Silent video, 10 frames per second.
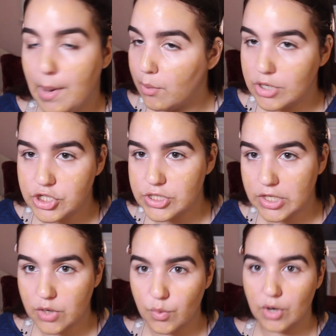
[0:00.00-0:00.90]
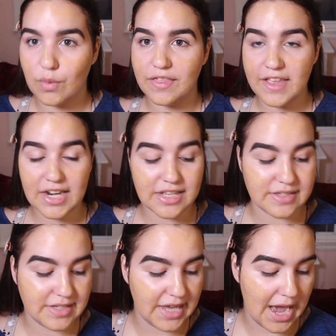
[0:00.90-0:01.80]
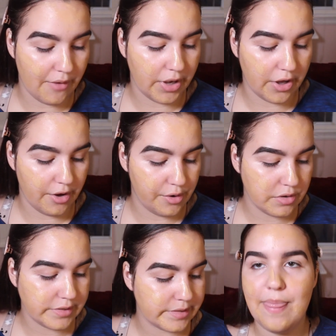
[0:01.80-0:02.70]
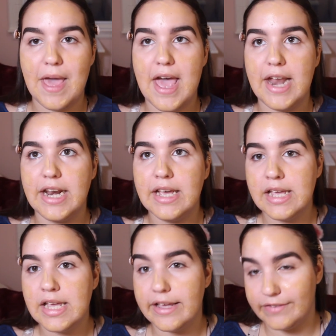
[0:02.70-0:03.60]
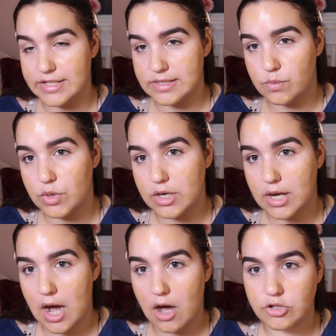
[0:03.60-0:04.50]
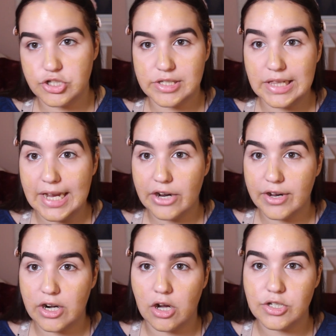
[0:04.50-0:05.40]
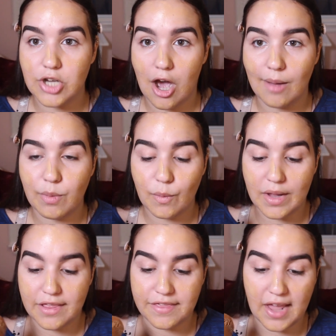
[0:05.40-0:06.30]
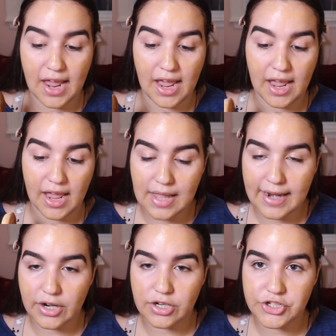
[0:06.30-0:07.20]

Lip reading: but we're just gonna work with it and see how it goes. And then if it doesn't work, I'll just layer it on top with a lighter